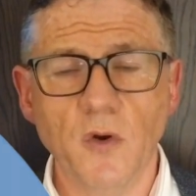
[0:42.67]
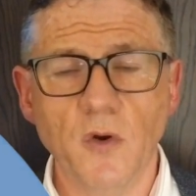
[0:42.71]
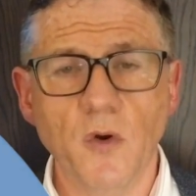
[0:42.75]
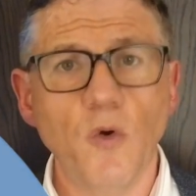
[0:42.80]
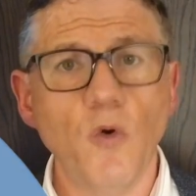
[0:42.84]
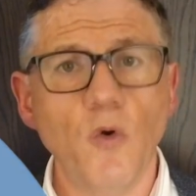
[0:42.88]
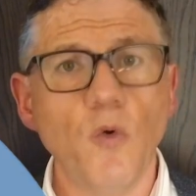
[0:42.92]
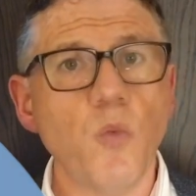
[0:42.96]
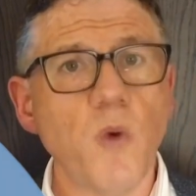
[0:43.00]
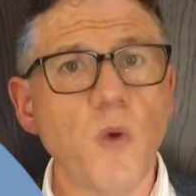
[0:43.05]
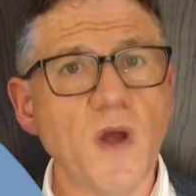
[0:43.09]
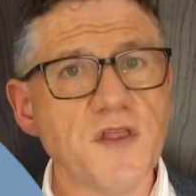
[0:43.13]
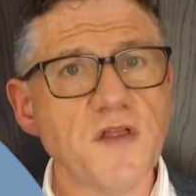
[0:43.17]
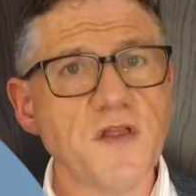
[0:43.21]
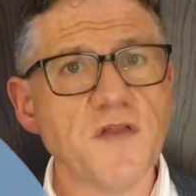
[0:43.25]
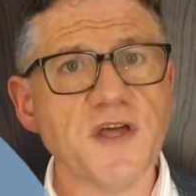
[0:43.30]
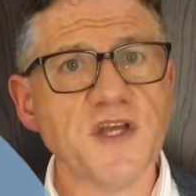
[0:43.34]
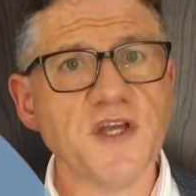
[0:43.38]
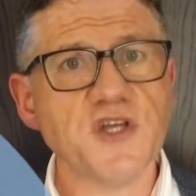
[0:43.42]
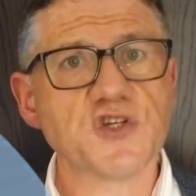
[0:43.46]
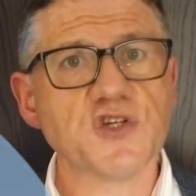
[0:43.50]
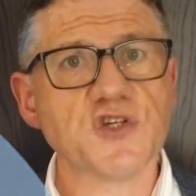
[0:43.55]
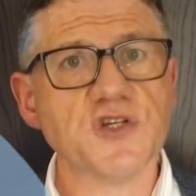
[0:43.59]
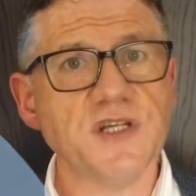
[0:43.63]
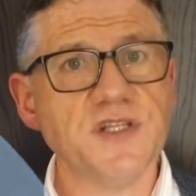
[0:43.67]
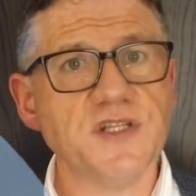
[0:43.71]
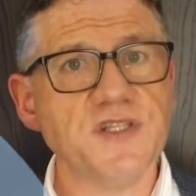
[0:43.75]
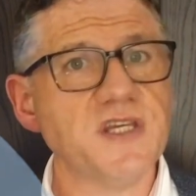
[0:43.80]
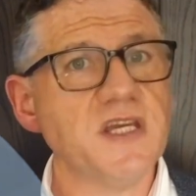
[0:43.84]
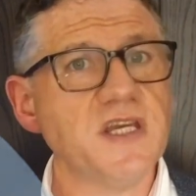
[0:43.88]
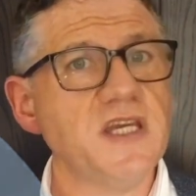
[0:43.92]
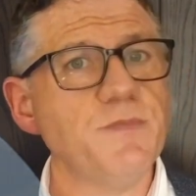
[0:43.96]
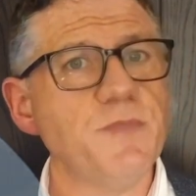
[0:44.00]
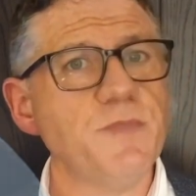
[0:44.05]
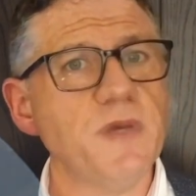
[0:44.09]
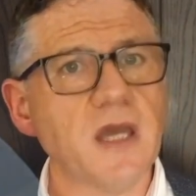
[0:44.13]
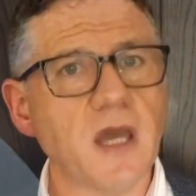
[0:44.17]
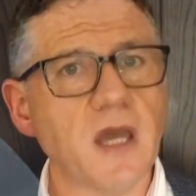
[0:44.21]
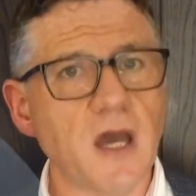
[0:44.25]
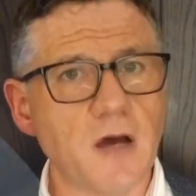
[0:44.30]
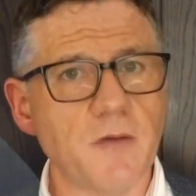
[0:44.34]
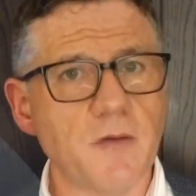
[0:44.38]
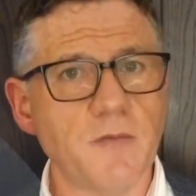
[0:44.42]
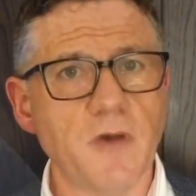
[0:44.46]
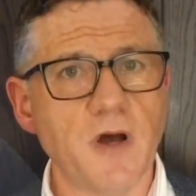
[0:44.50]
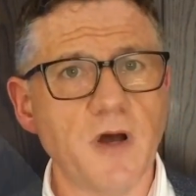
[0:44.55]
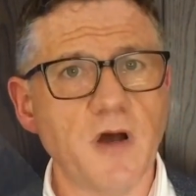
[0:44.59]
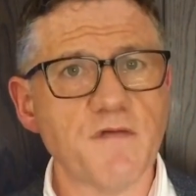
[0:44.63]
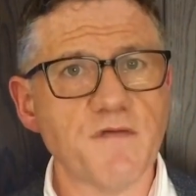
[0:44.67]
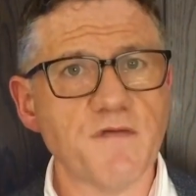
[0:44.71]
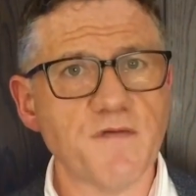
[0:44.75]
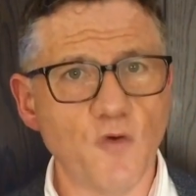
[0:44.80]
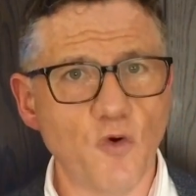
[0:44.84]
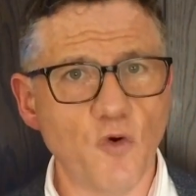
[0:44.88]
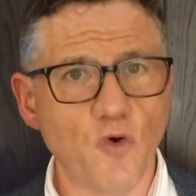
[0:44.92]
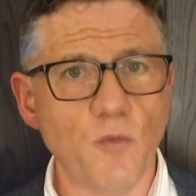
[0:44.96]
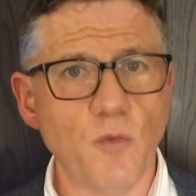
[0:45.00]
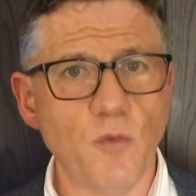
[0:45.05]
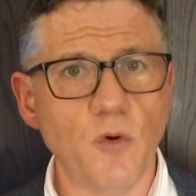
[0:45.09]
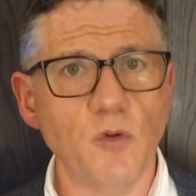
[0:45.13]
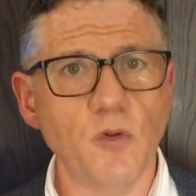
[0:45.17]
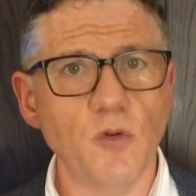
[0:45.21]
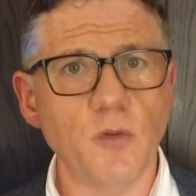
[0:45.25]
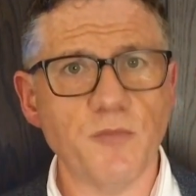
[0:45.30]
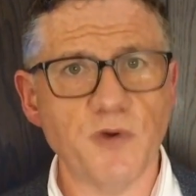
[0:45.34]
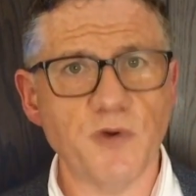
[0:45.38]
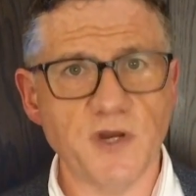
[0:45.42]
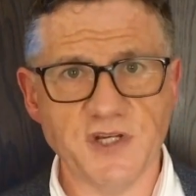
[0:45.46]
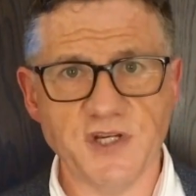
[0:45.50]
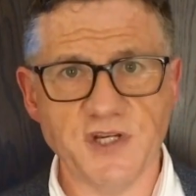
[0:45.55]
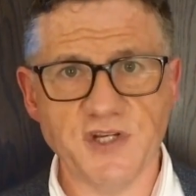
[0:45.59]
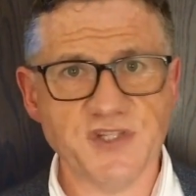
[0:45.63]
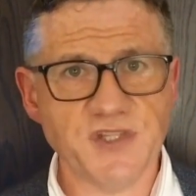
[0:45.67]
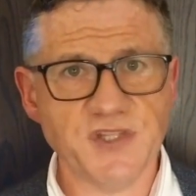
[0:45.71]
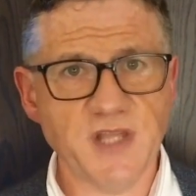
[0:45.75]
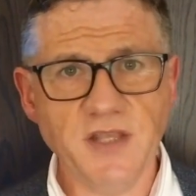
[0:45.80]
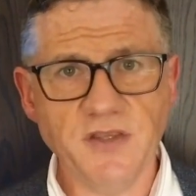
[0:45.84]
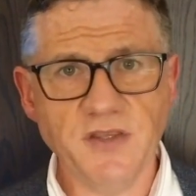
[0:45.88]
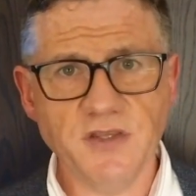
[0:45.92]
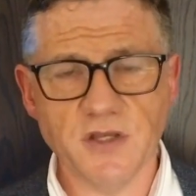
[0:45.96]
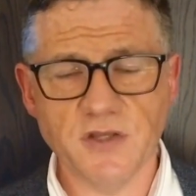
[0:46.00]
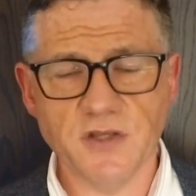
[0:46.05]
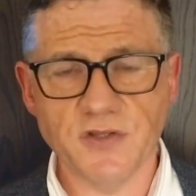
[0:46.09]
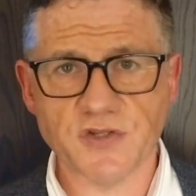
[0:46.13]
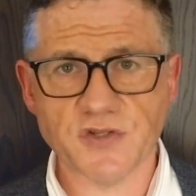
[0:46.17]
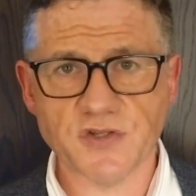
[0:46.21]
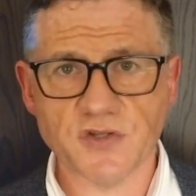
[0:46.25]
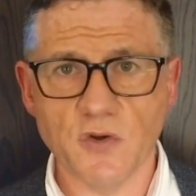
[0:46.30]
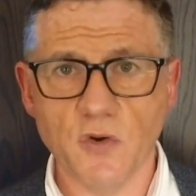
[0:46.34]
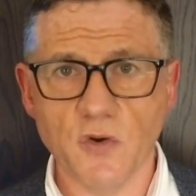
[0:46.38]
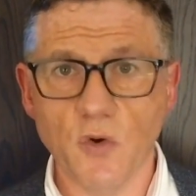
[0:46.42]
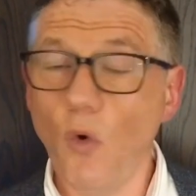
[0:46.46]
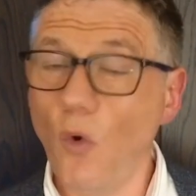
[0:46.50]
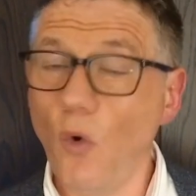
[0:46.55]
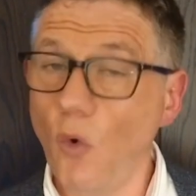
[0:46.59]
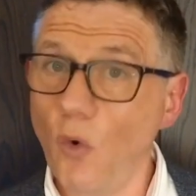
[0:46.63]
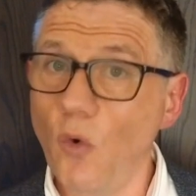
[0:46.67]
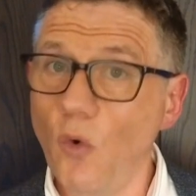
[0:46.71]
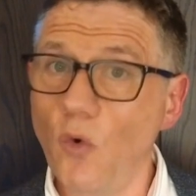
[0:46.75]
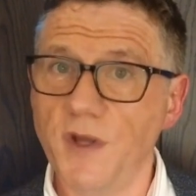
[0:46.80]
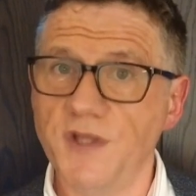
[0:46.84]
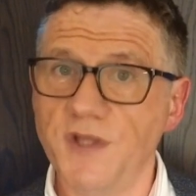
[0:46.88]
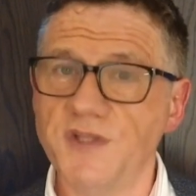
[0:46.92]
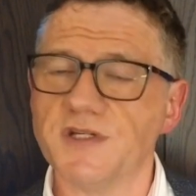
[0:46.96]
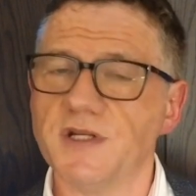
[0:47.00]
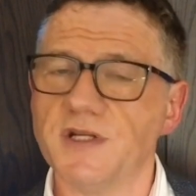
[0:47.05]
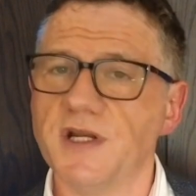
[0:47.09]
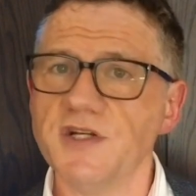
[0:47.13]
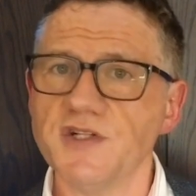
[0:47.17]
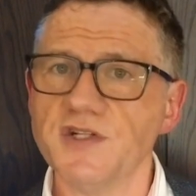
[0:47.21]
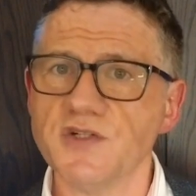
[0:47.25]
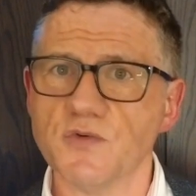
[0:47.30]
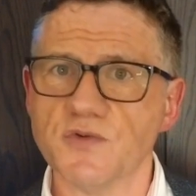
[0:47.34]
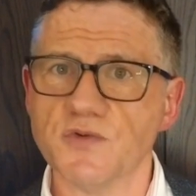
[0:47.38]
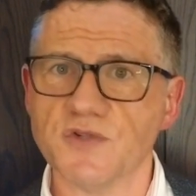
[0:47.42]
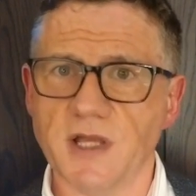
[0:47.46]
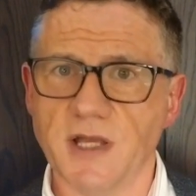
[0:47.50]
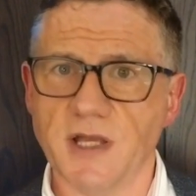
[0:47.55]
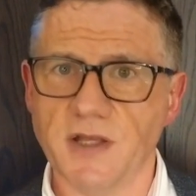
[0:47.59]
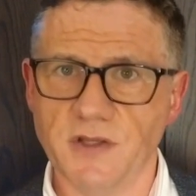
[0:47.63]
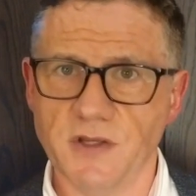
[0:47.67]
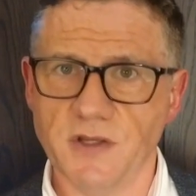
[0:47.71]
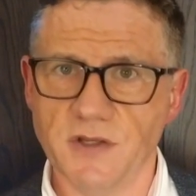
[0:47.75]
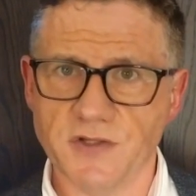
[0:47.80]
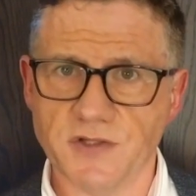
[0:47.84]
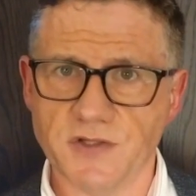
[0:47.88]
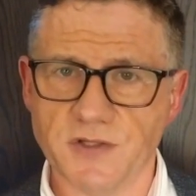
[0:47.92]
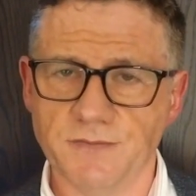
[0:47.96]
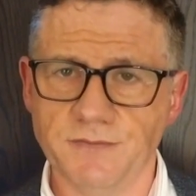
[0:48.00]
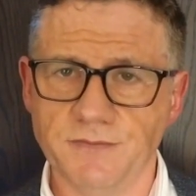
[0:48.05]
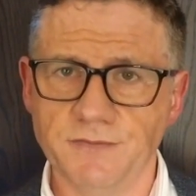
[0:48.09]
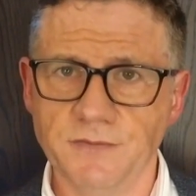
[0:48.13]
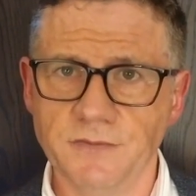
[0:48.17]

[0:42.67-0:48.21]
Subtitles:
or whether they should indeed become formal British standards or international standards.